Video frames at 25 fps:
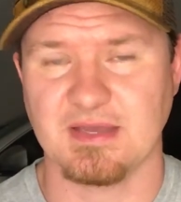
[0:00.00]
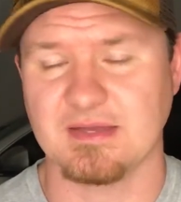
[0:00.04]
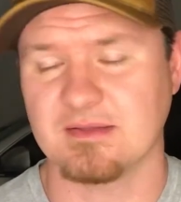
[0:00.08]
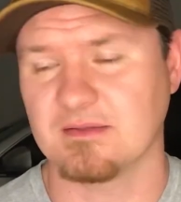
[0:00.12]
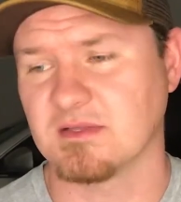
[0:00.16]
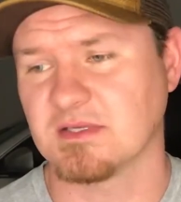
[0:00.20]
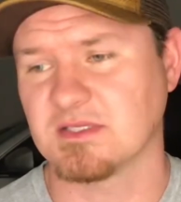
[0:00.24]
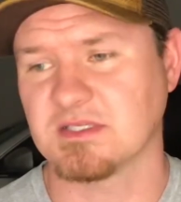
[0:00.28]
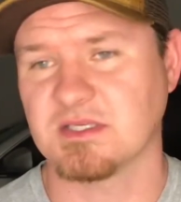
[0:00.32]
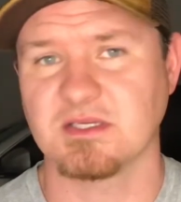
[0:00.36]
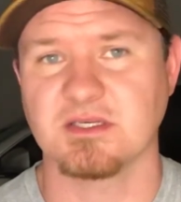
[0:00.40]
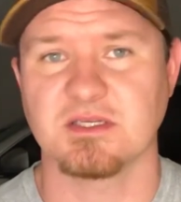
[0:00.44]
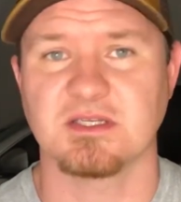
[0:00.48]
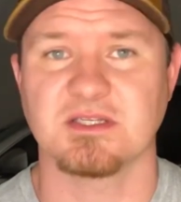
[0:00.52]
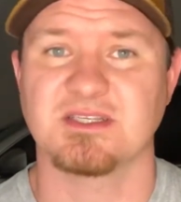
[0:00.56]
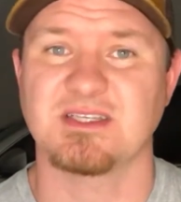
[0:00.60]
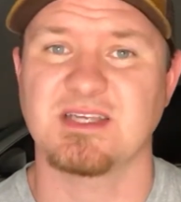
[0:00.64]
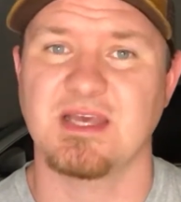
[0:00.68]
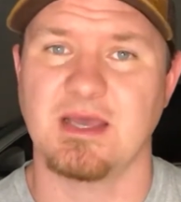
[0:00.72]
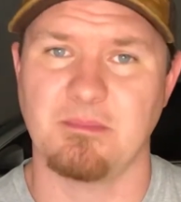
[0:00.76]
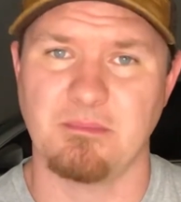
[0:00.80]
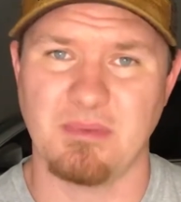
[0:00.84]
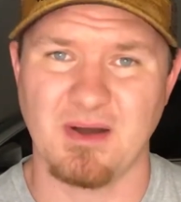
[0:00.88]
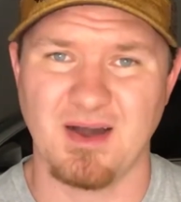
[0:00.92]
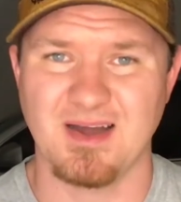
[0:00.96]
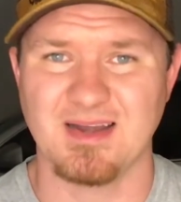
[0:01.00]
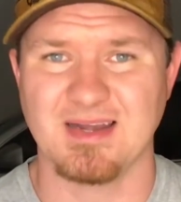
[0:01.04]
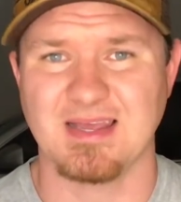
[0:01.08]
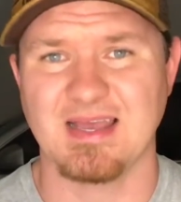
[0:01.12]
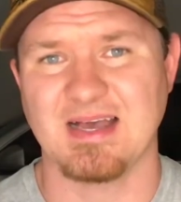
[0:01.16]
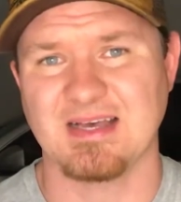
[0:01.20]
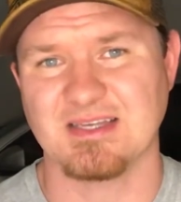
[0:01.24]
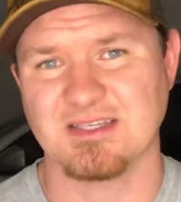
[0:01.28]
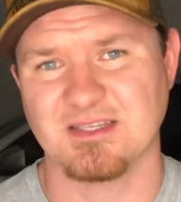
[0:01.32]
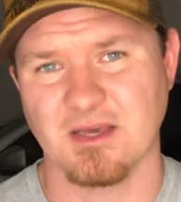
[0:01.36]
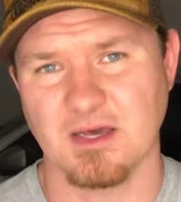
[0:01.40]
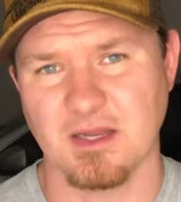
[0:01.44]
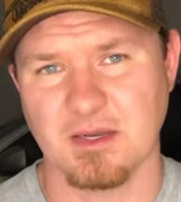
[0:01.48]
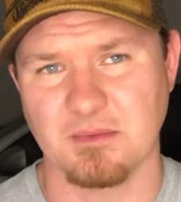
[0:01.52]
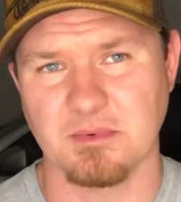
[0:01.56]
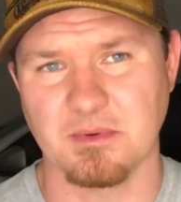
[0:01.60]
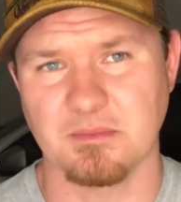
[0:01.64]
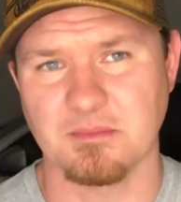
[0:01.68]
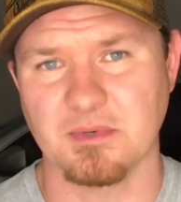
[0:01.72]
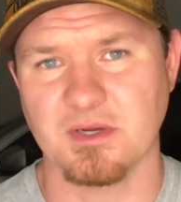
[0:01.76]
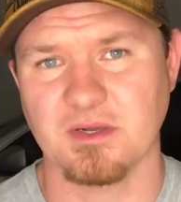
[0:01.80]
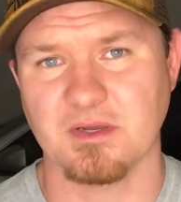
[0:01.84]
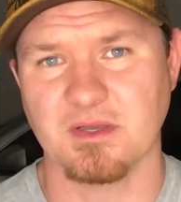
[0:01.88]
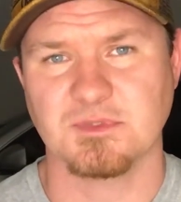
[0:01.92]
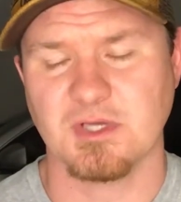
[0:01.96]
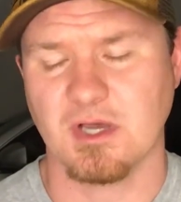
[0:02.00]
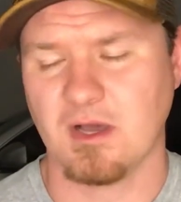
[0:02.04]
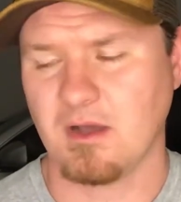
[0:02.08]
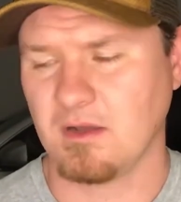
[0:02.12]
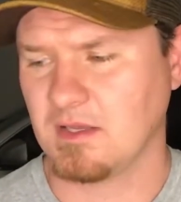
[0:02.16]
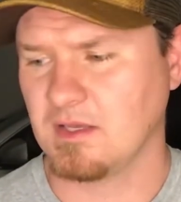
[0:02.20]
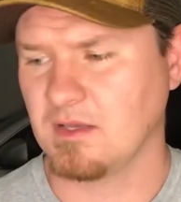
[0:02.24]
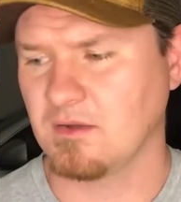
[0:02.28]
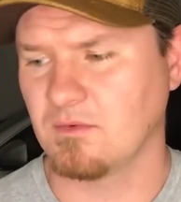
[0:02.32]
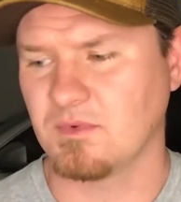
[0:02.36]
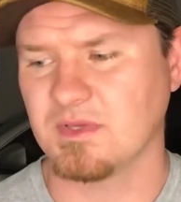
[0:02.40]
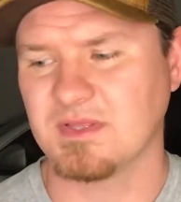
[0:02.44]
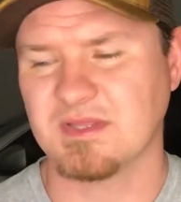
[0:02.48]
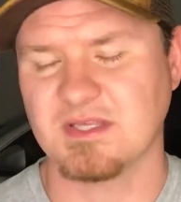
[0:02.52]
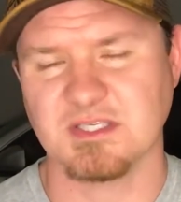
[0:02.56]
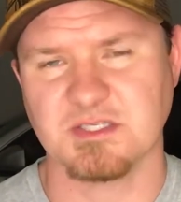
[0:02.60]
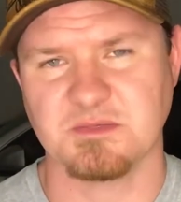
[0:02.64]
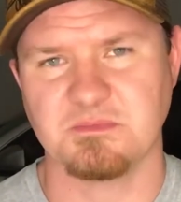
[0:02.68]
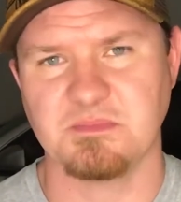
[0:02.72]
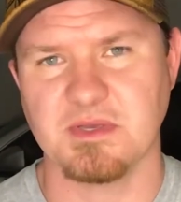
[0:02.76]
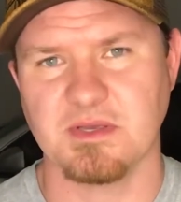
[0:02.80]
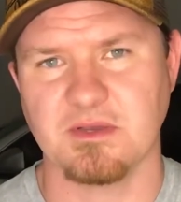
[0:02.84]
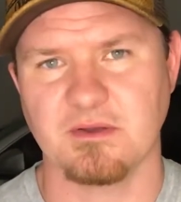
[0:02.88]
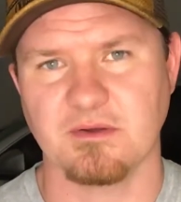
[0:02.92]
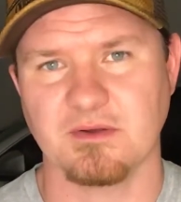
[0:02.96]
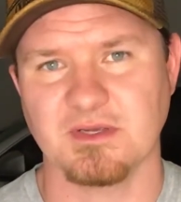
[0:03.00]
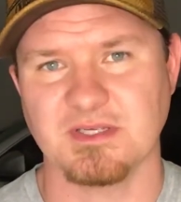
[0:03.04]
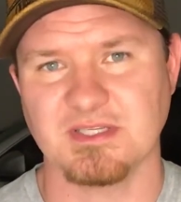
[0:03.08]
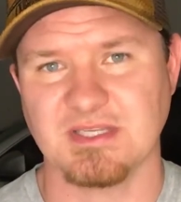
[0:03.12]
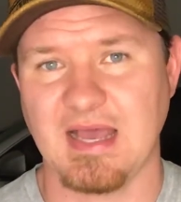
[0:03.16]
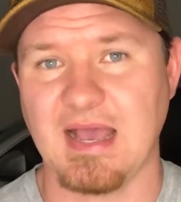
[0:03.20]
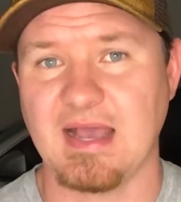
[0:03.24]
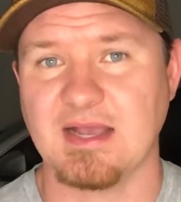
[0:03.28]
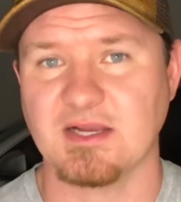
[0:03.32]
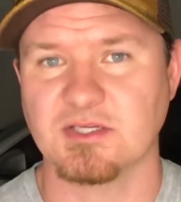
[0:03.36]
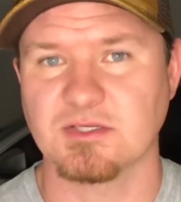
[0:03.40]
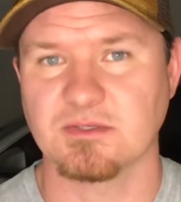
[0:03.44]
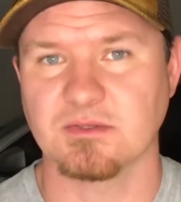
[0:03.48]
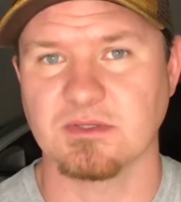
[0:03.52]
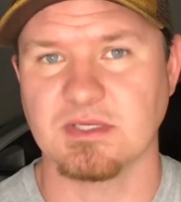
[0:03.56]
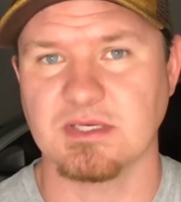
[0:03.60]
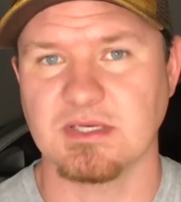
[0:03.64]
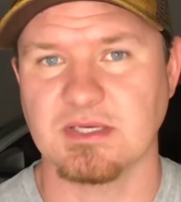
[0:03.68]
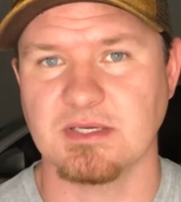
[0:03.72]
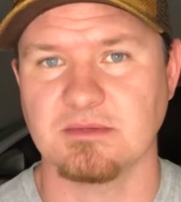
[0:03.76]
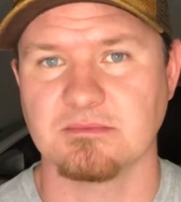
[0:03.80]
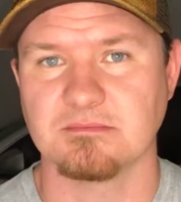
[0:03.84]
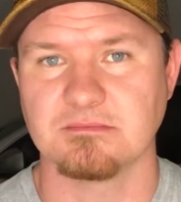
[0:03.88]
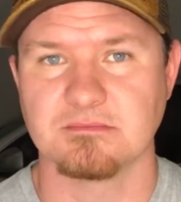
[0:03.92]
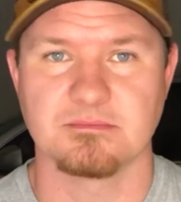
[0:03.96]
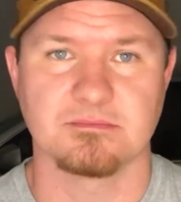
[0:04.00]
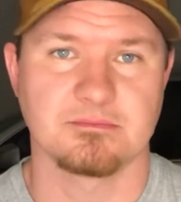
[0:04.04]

And listening to, say, a podcast Audible book, talking with this speaker is actually